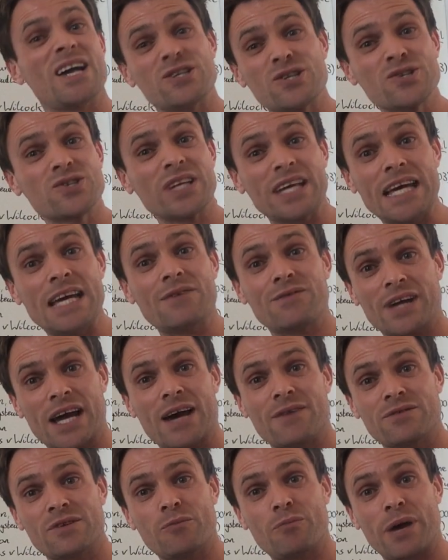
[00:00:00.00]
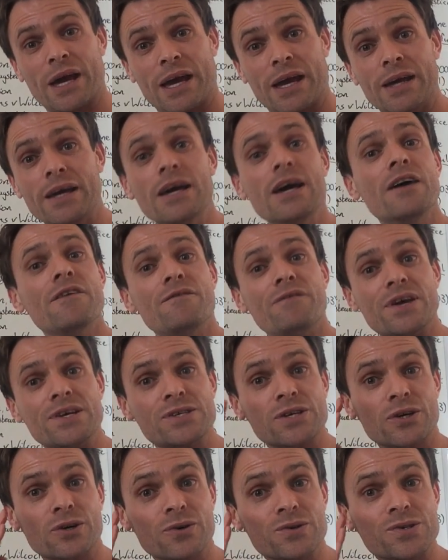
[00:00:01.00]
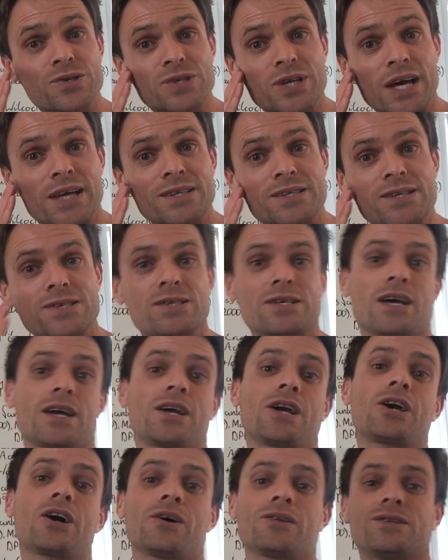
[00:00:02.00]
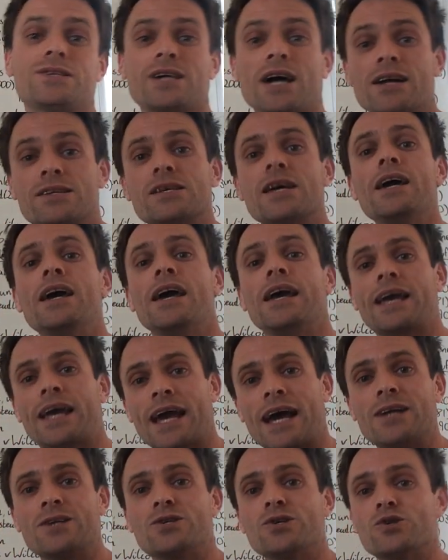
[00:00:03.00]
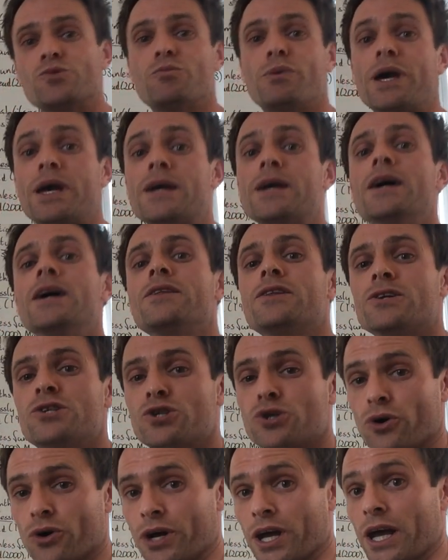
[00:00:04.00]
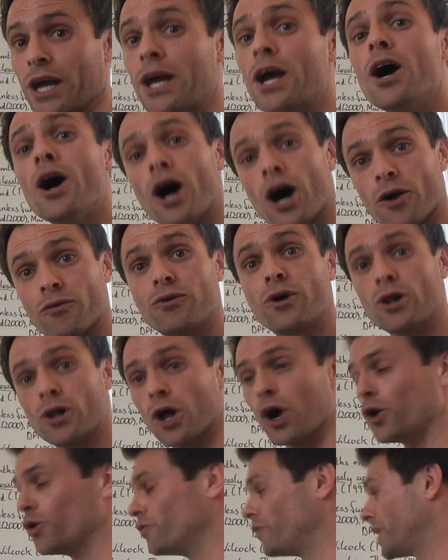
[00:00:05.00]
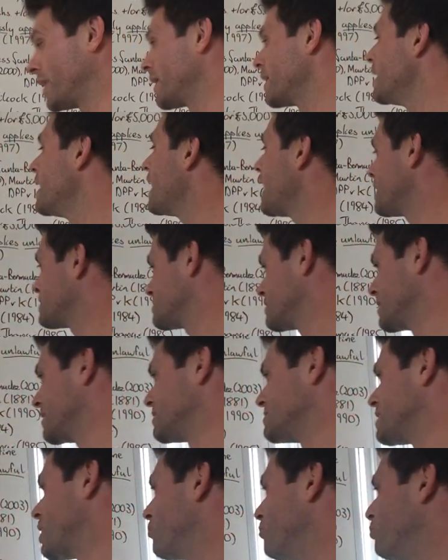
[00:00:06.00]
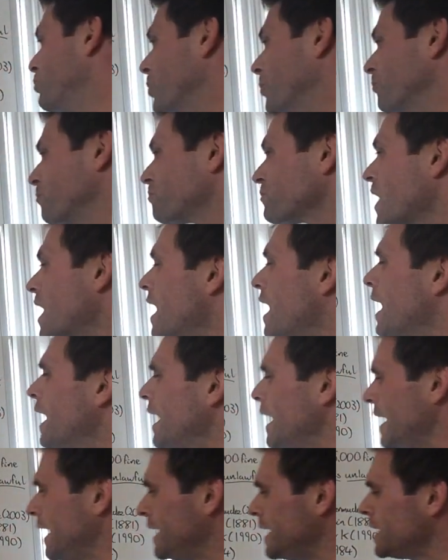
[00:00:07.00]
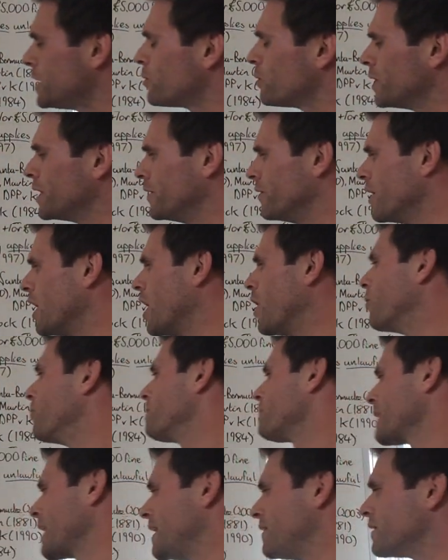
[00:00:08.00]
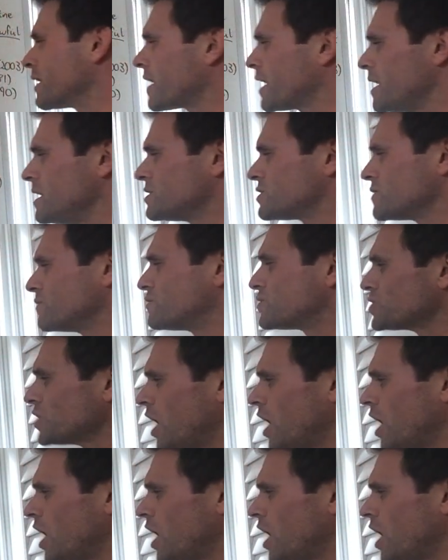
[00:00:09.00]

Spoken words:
and doesn't even have to be physical skin-to-skin contact. It can just be the tugging of clothing, as an example. Equally, though, in the case of